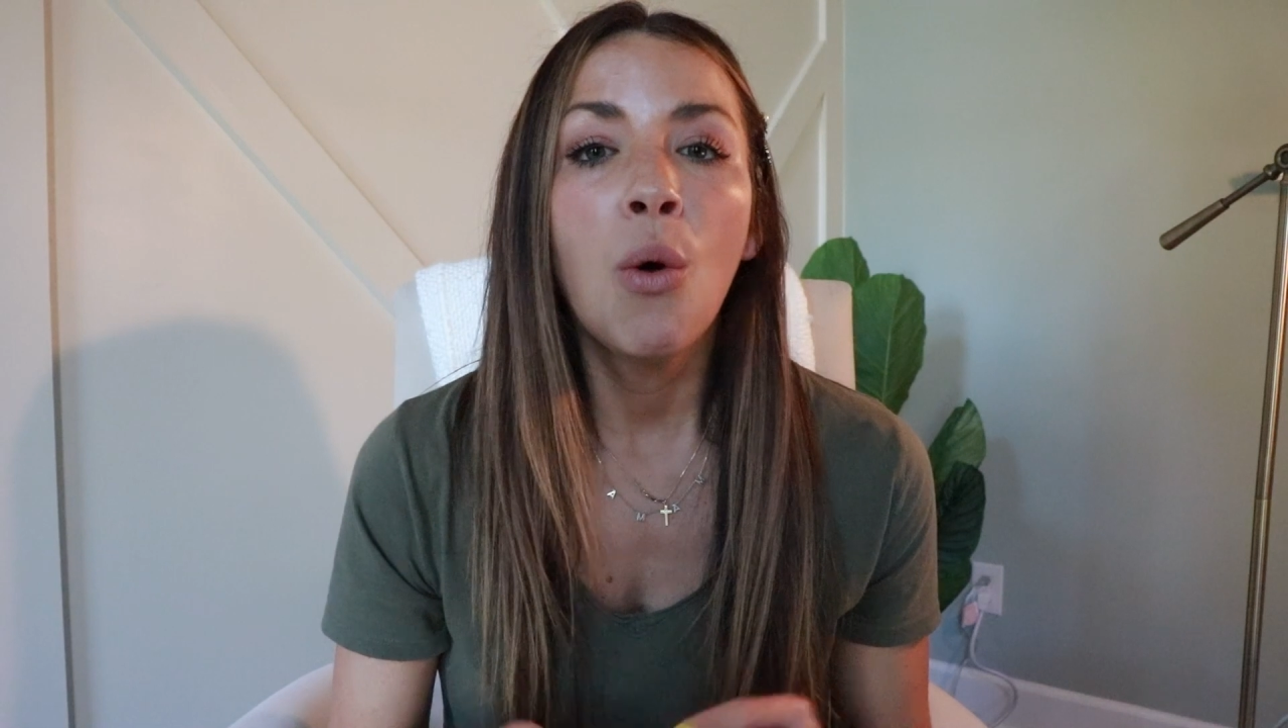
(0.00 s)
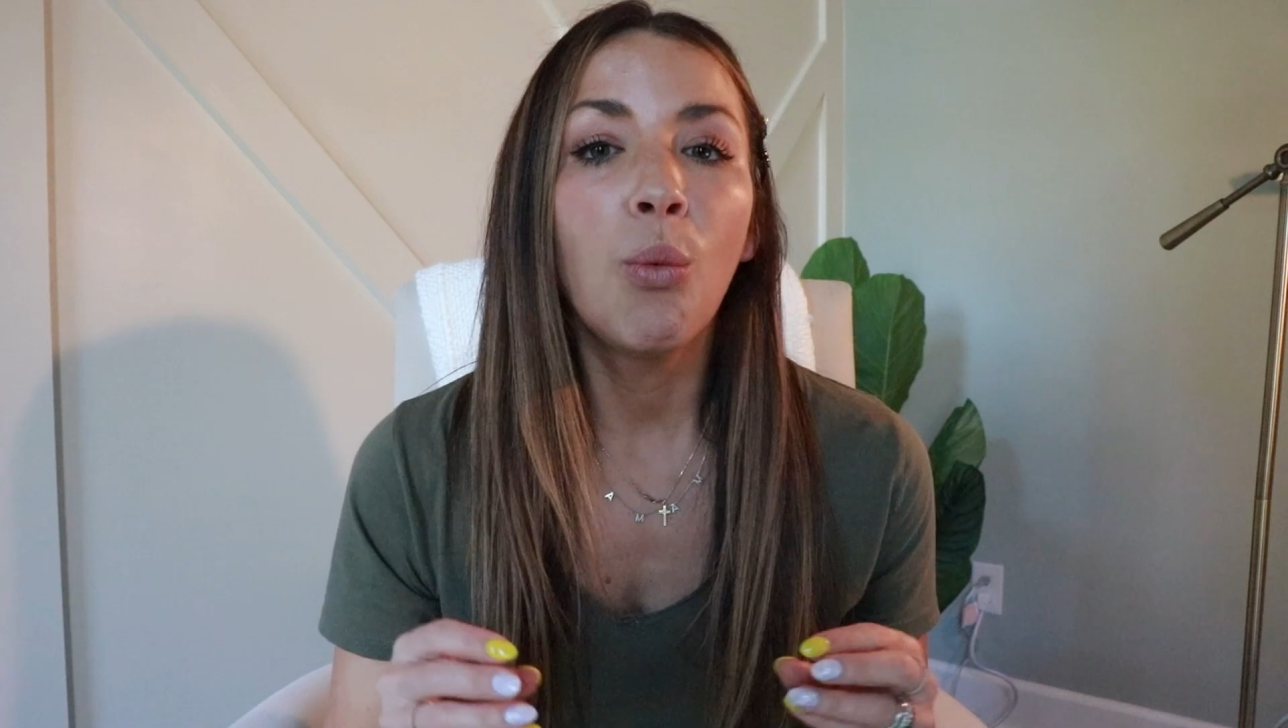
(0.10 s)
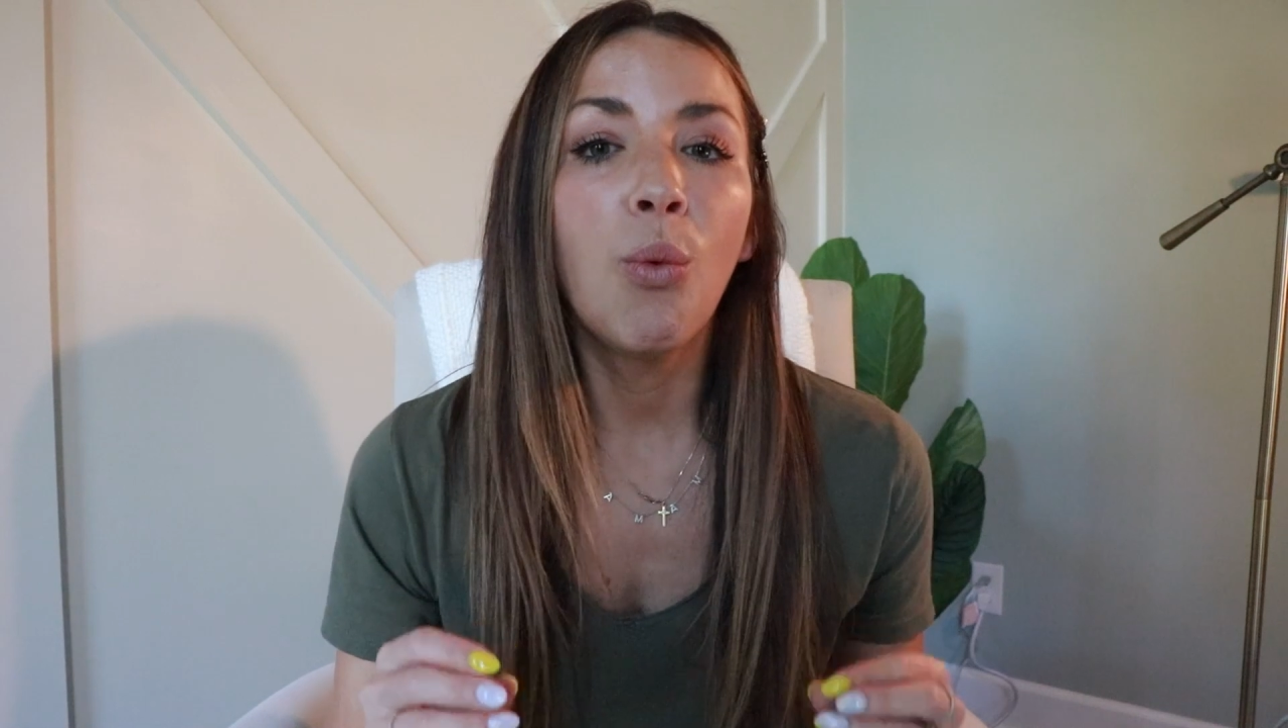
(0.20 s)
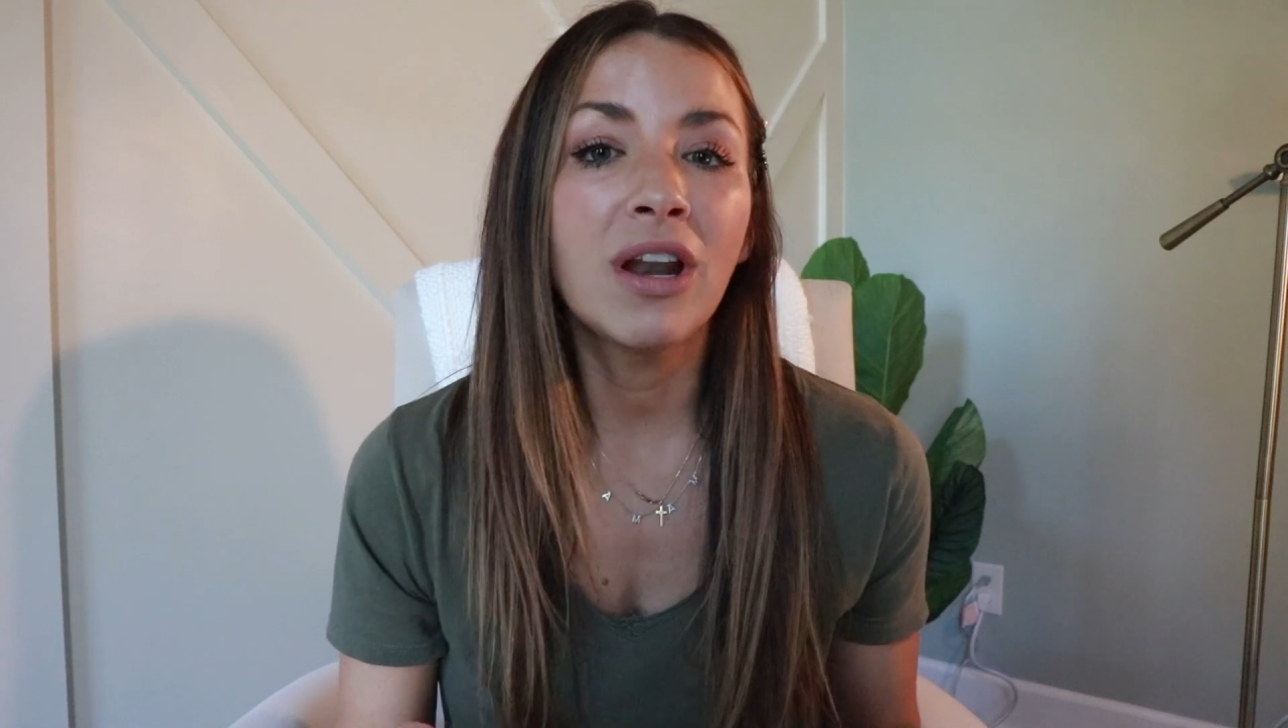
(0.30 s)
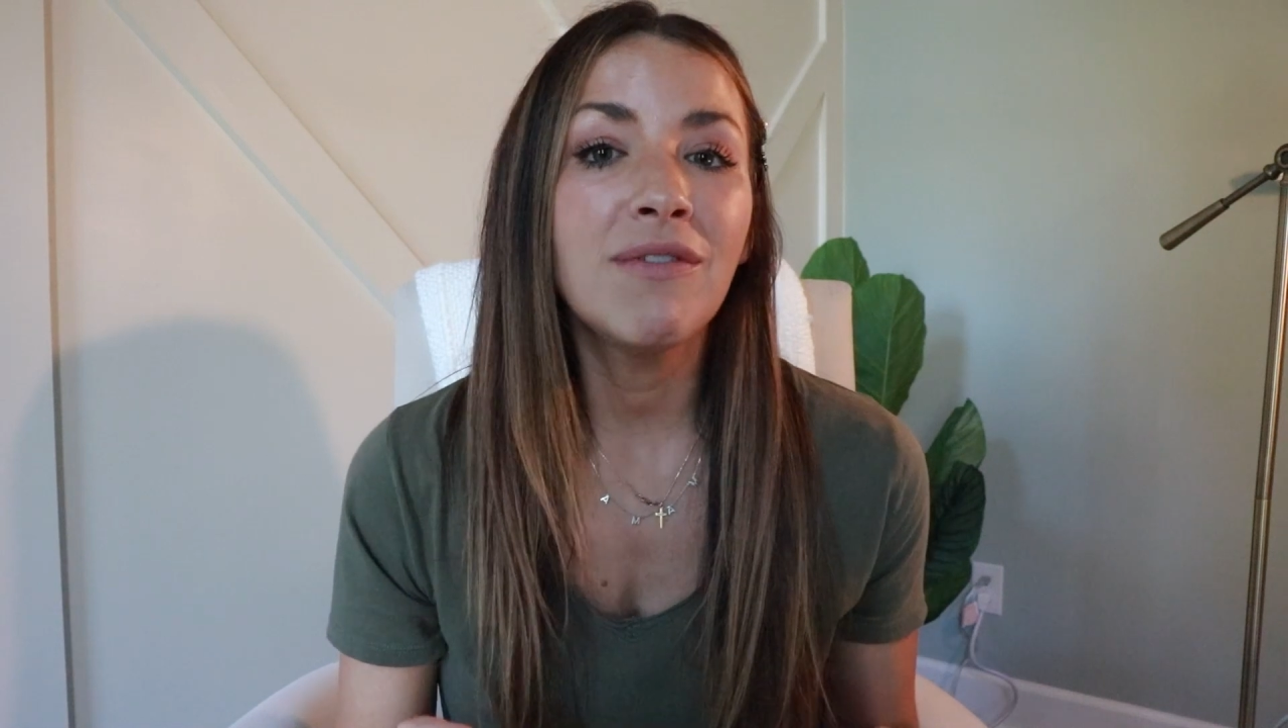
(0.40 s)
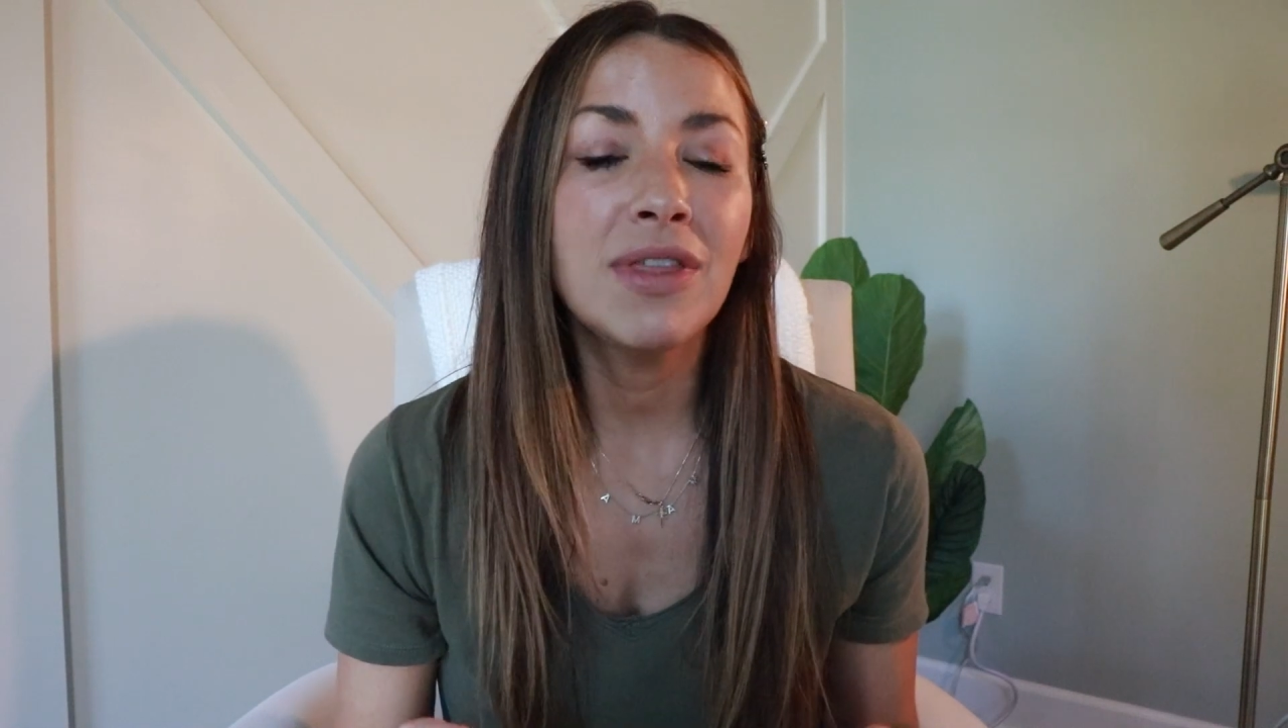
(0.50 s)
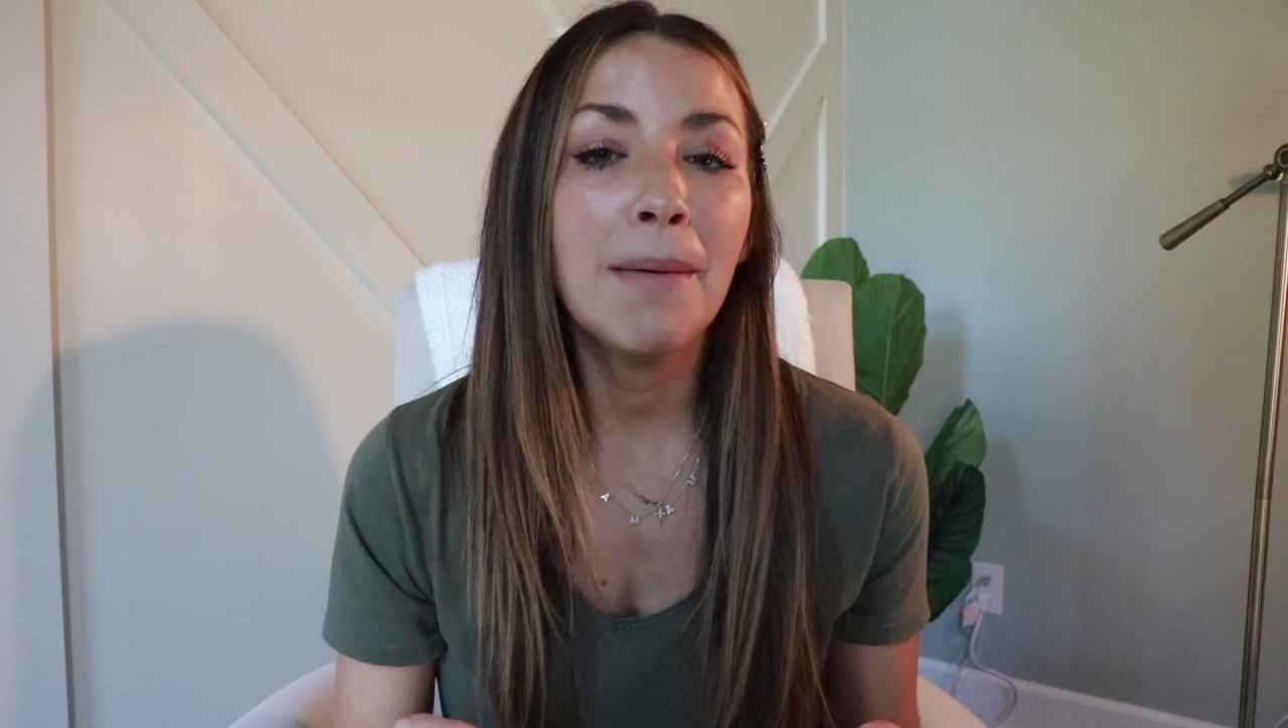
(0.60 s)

one of